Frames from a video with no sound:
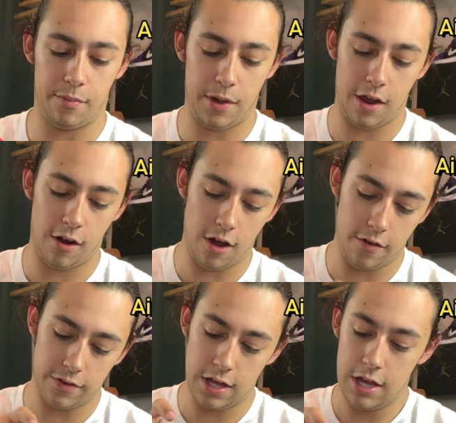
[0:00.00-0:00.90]
a pair
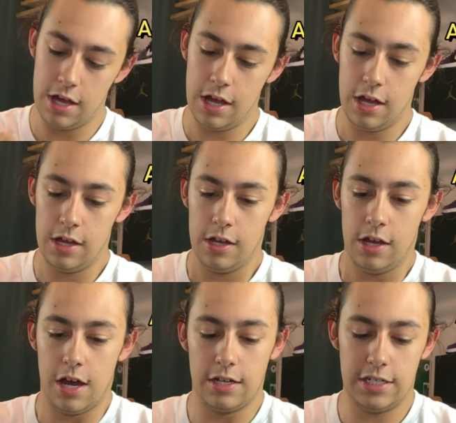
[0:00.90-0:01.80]
of
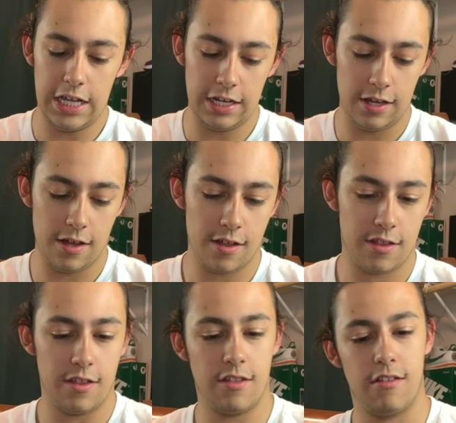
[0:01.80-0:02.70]
Adidas.
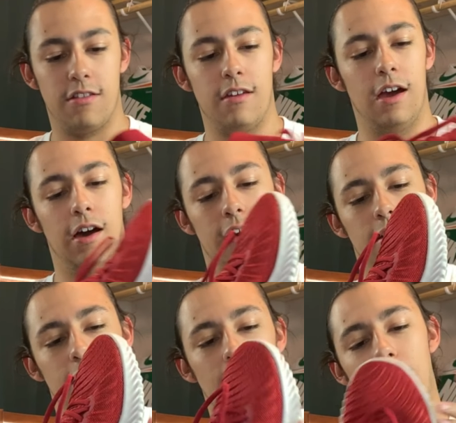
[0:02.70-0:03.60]
This is,
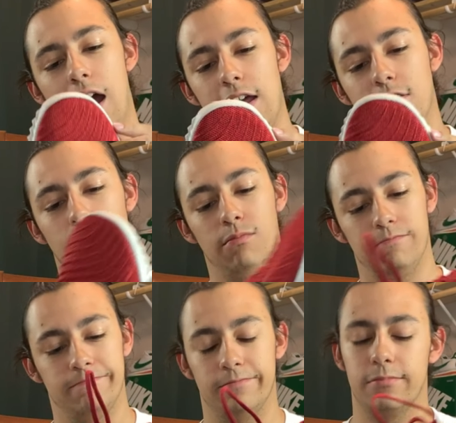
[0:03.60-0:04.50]
I hate them.
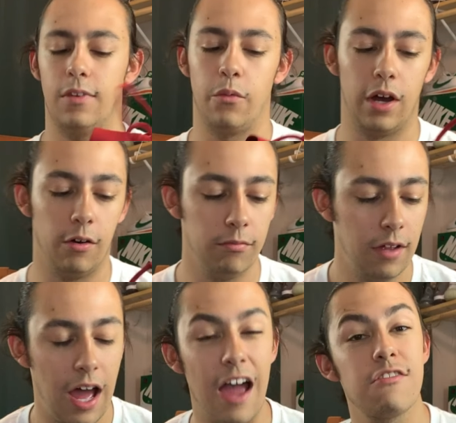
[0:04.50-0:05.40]
Well,
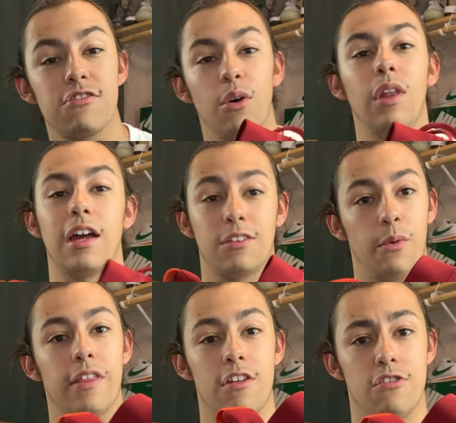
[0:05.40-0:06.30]
I just don't like the
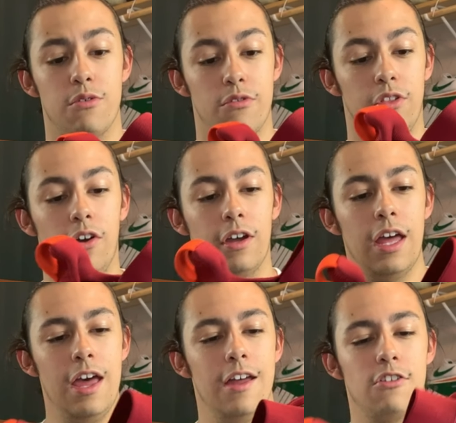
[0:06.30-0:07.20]
way these shoes look.
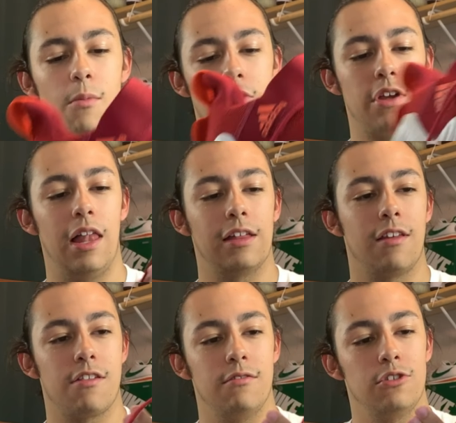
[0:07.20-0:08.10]
It's almost got like
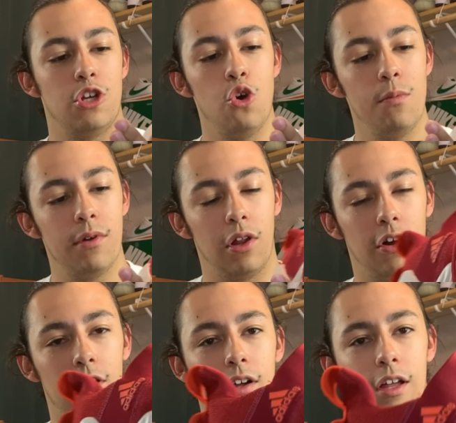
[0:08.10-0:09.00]
this
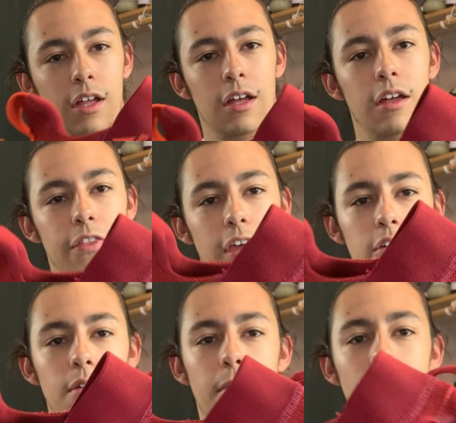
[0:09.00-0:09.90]
tubular thing
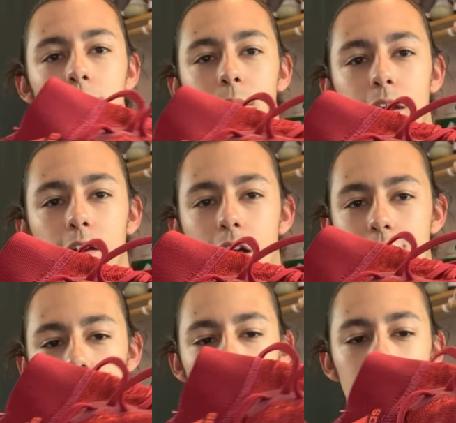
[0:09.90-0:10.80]
on the bottom here. I
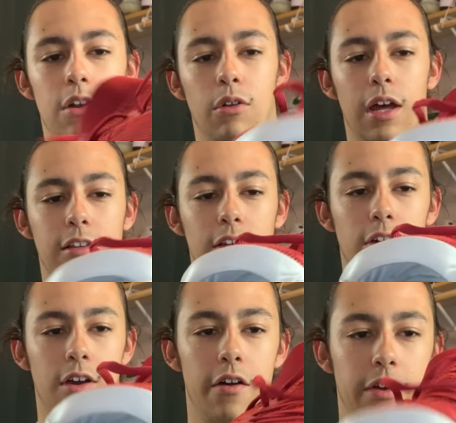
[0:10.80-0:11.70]
just really don't like the
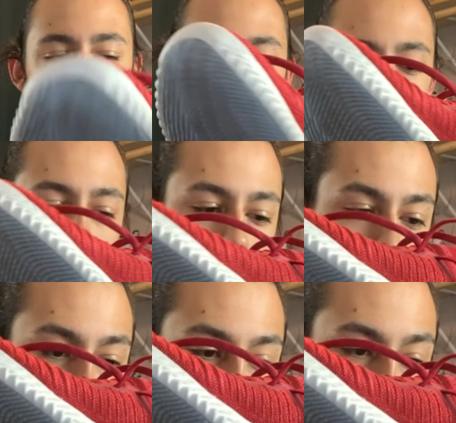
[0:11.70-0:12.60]
look of it. This
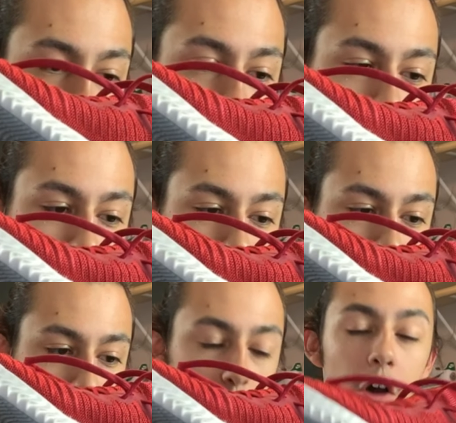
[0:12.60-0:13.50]
is a size
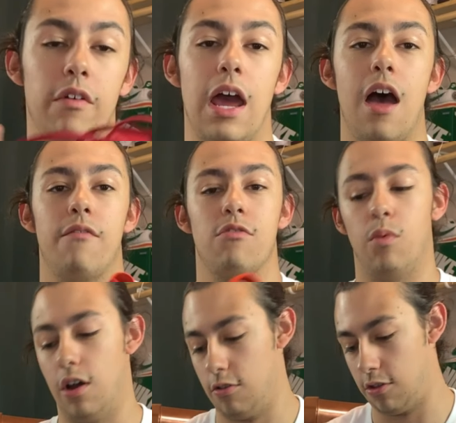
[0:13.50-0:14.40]
12.5 as
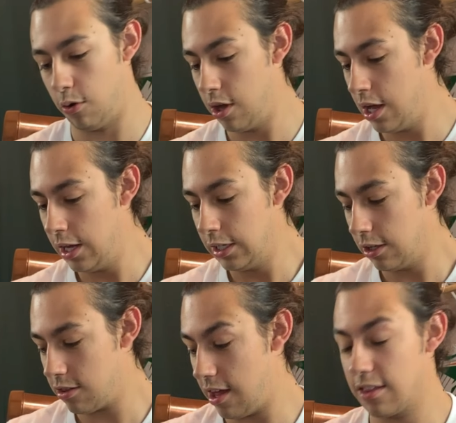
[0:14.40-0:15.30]
well, so
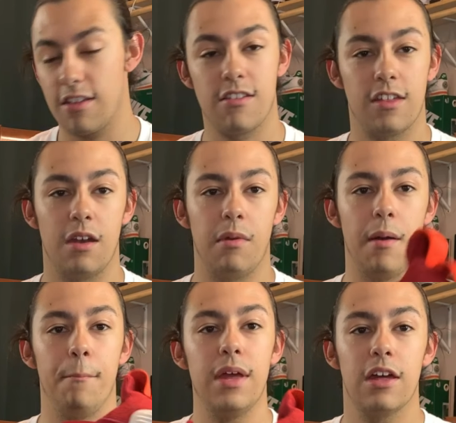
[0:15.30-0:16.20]
looks like this is going to be a
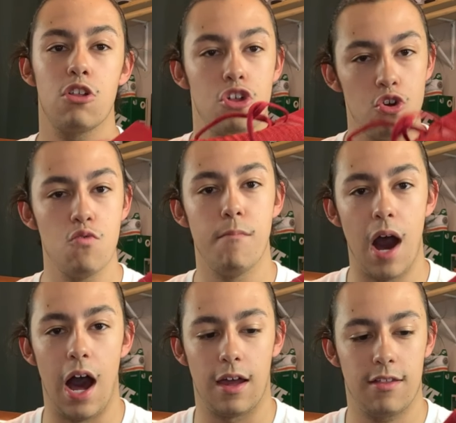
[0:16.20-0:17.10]
big shoe
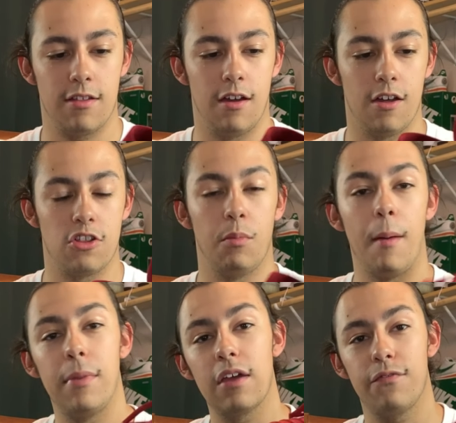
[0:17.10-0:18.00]
box. So my
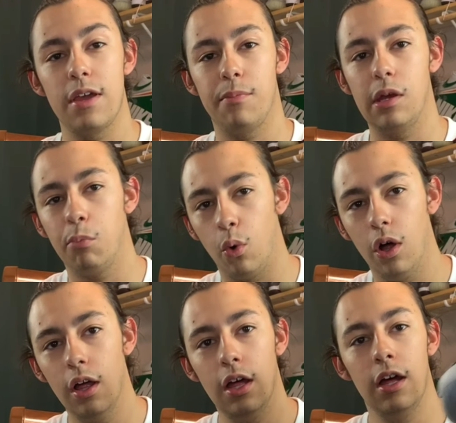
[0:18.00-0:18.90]
big feet
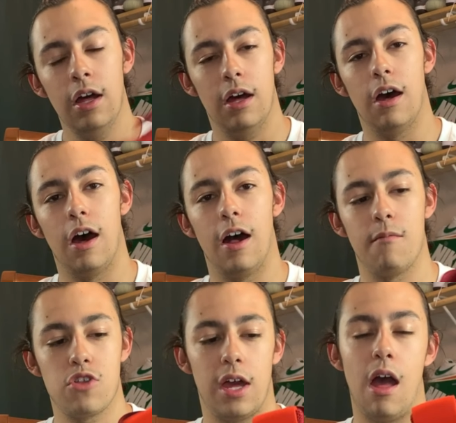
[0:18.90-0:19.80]
people,
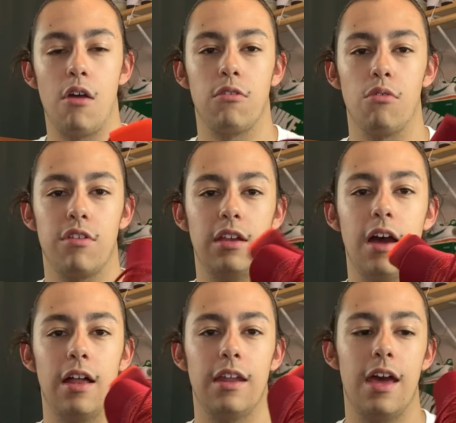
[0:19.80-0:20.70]
check out
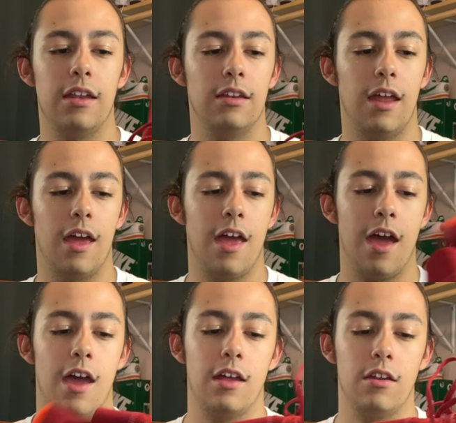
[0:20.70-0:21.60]
solestate.net,
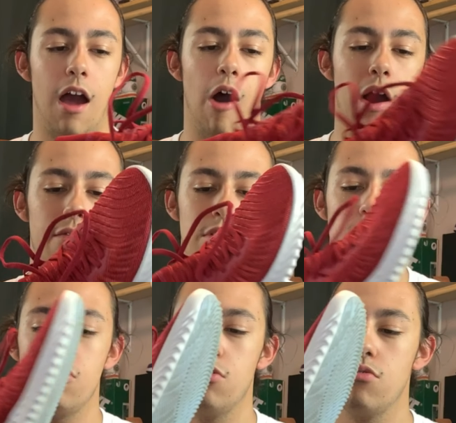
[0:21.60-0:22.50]
and I'll have these
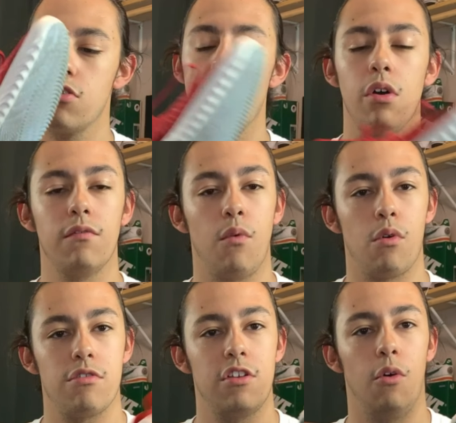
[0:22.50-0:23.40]
shoes going
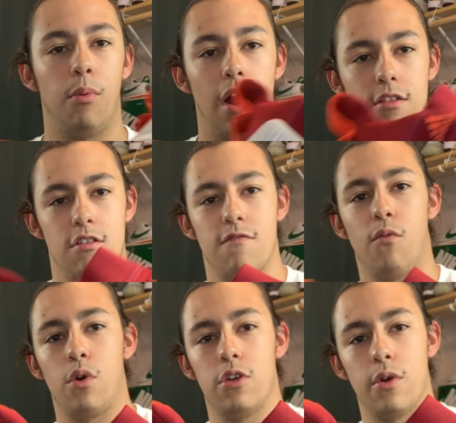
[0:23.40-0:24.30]
for steal prices
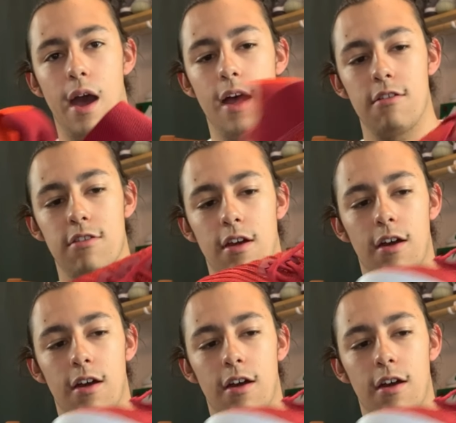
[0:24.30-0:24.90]
for you guys.